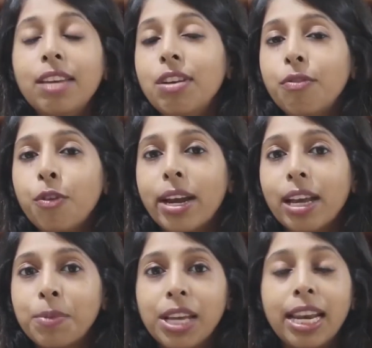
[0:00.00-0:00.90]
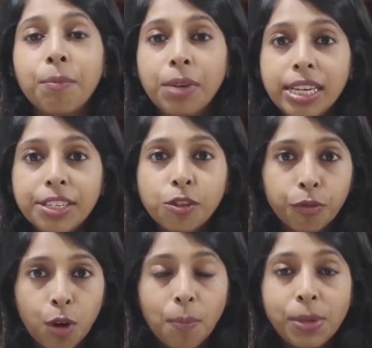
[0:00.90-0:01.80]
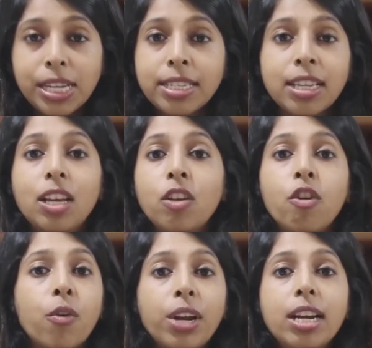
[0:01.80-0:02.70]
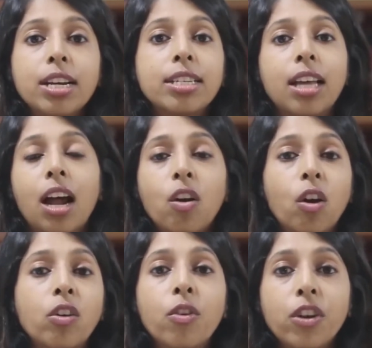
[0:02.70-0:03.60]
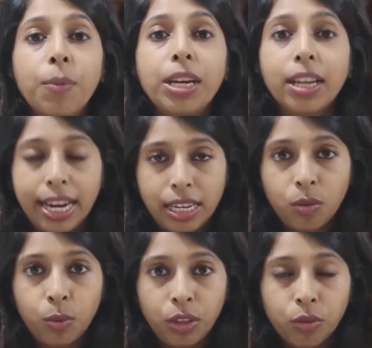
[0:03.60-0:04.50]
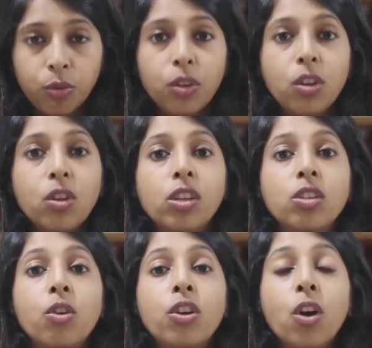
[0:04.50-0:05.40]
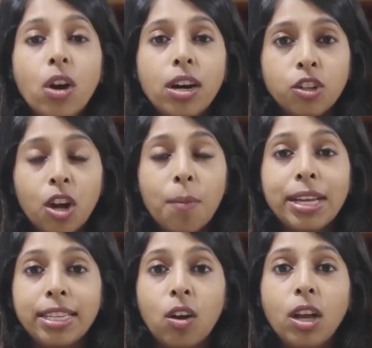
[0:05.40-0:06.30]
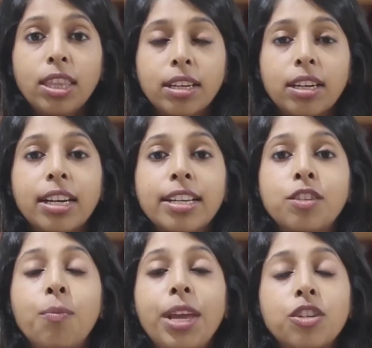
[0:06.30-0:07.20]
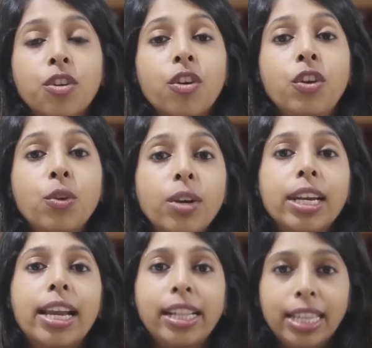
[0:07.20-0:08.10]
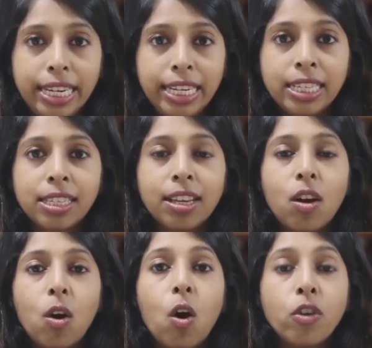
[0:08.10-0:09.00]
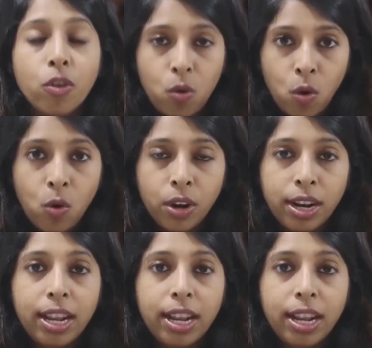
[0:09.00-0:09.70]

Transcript: Even if you end up selling millions of copies, your readers are not going to be connected with you. So, your job as an author is to make sure you collect the leads on your own.